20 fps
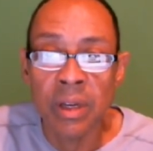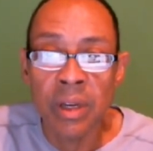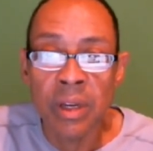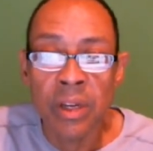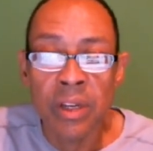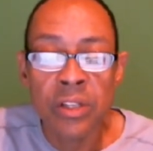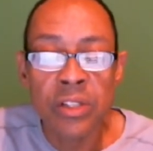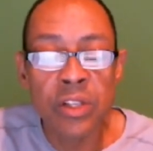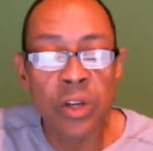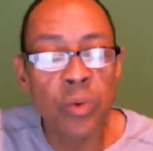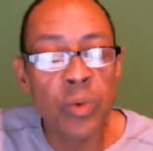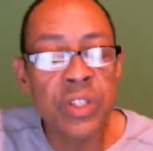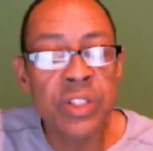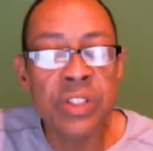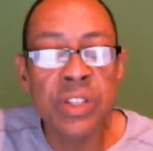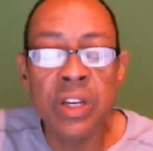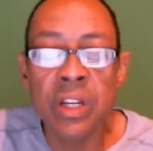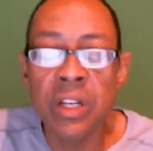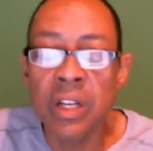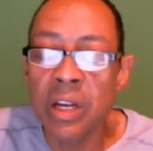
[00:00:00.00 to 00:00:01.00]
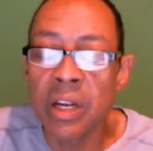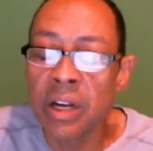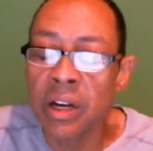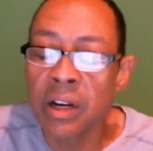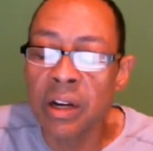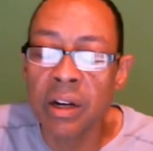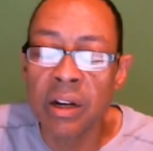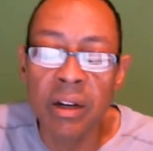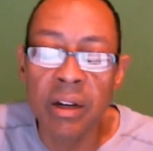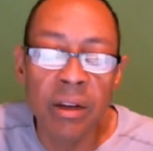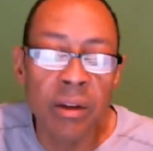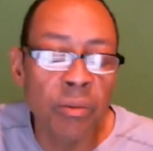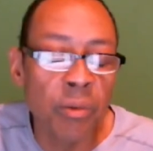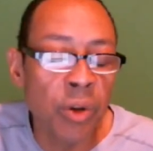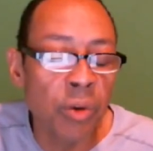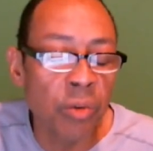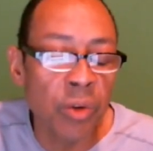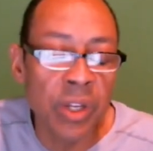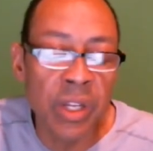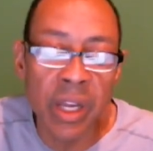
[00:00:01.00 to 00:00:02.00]
So we sit here and
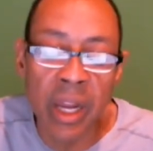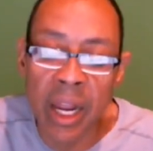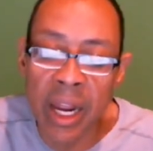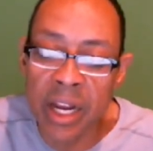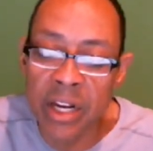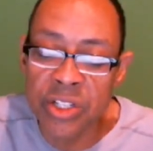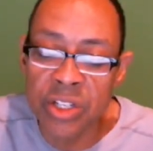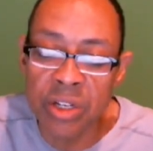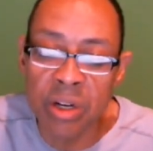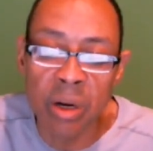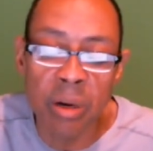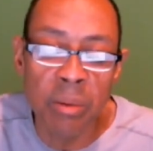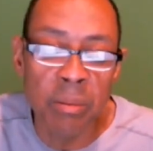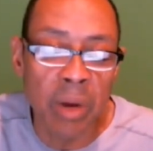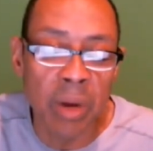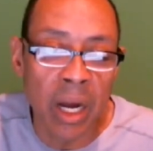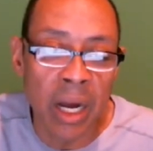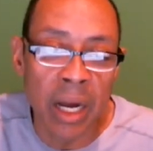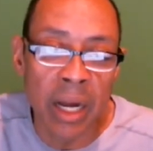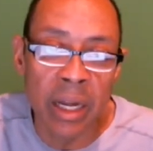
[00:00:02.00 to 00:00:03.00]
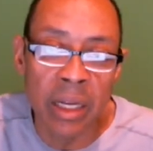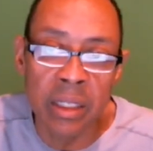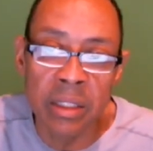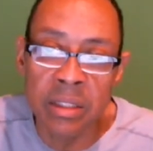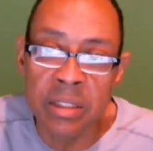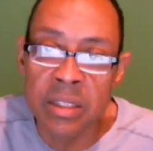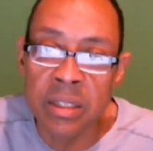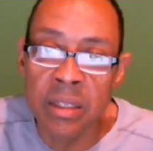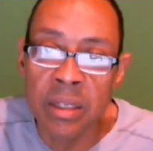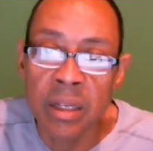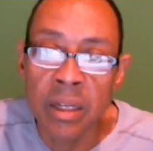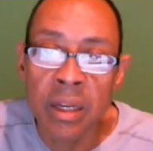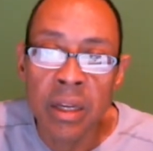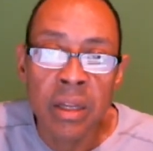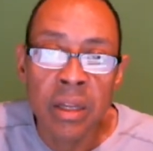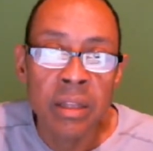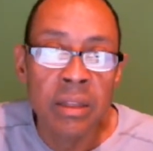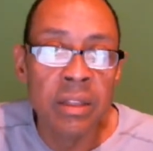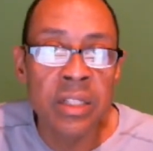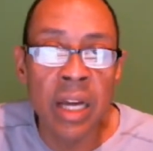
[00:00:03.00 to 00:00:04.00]
we rehash in our minds
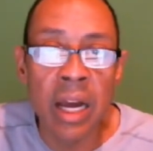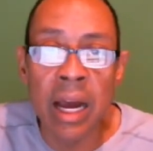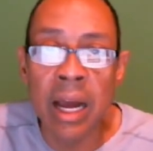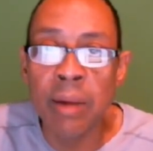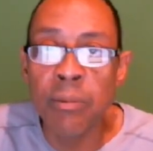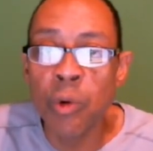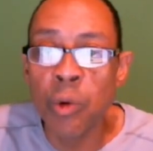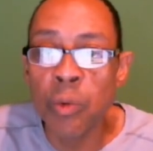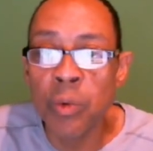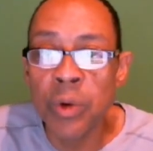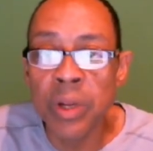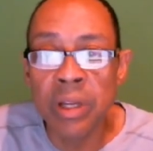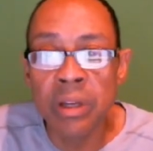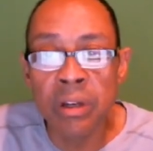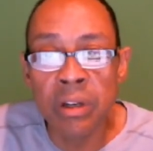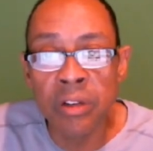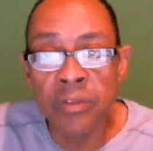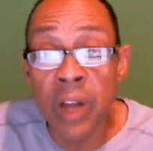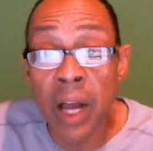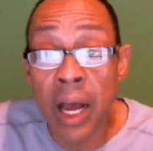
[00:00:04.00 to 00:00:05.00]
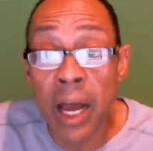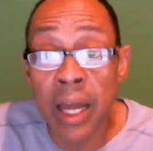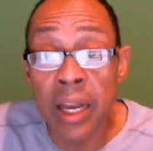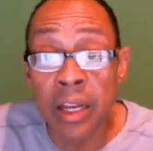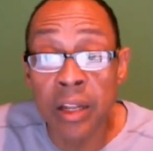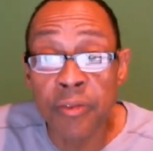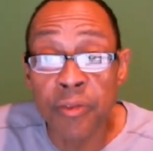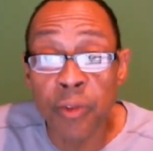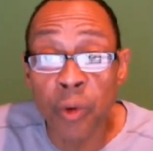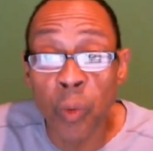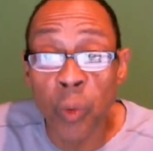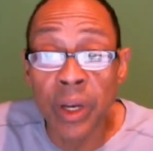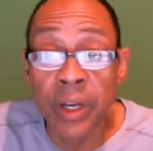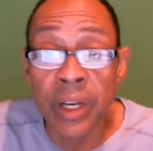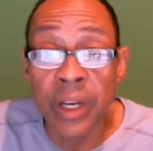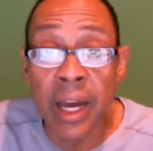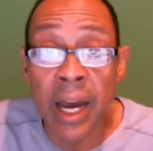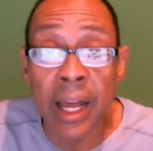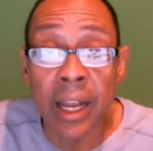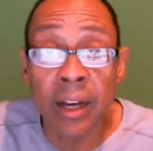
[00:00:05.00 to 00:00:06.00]
the time when we could have gotten it for
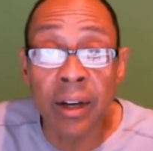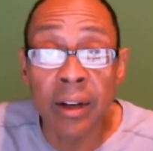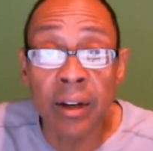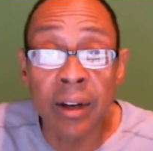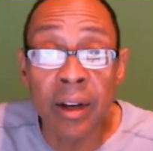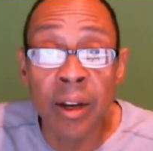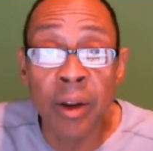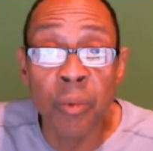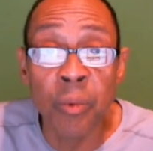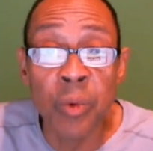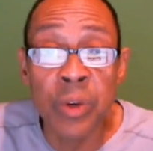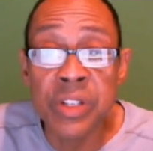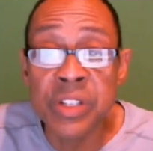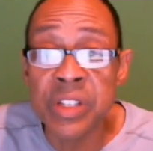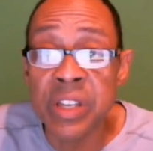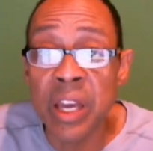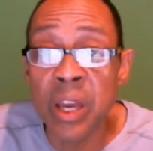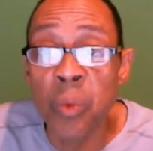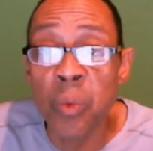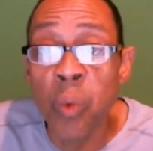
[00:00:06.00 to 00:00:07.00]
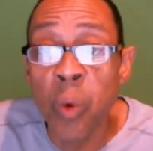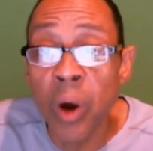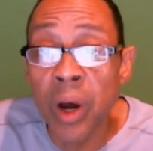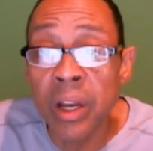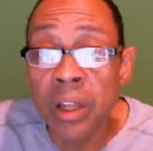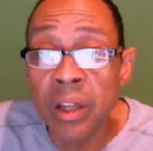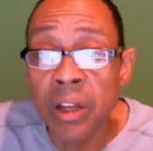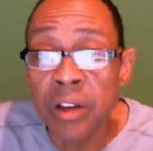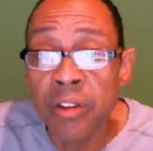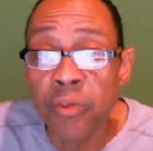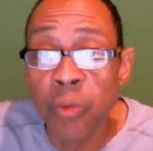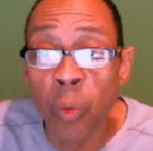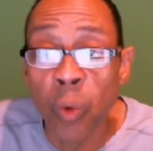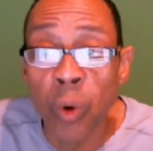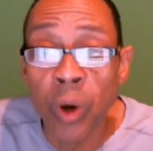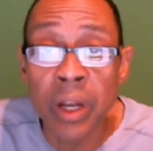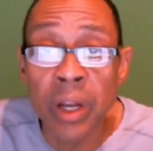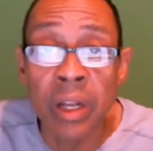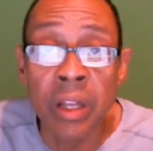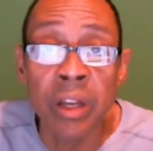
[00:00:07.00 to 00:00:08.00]
$1. And we say, what if,
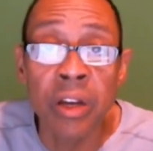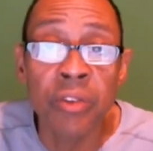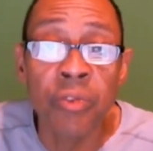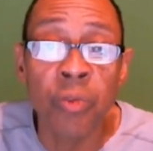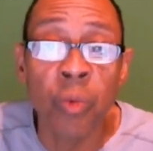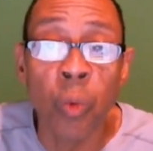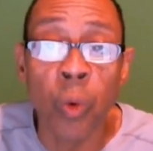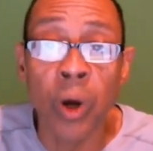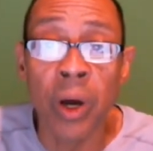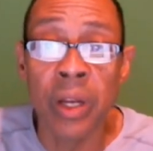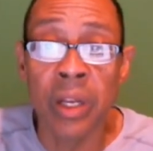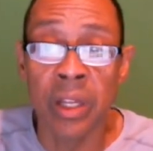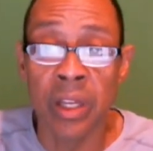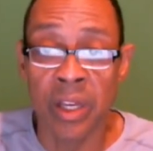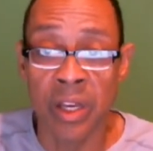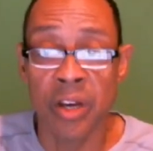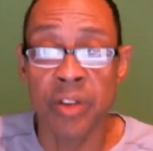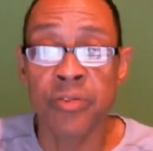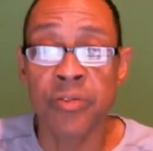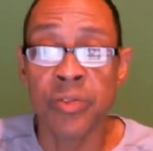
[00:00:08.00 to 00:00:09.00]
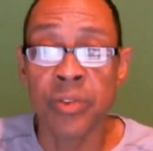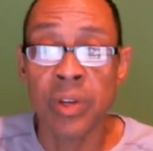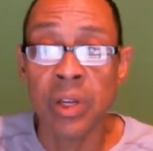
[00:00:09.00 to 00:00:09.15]
what if, what if?